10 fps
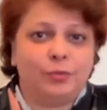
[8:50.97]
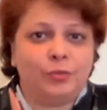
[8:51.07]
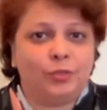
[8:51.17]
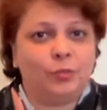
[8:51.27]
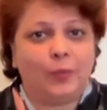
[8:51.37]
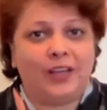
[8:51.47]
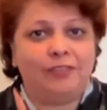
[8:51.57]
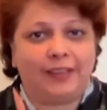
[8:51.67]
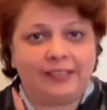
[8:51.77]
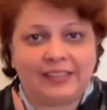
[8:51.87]
So, you know,
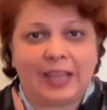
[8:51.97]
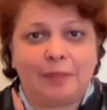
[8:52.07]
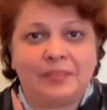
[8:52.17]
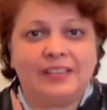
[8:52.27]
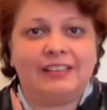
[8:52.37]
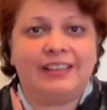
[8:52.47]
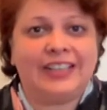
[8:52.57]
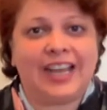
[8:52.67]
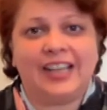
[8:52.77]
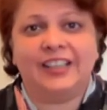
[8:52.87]
while flexi cap is a
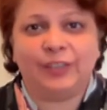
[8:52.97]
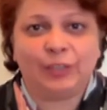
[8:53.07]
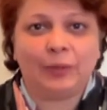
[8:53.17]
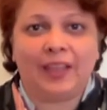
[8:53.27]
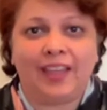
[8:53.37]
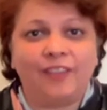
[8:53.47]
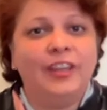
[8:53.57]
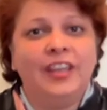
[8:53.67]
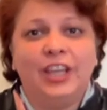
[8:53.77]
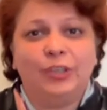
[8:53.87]
great category to have,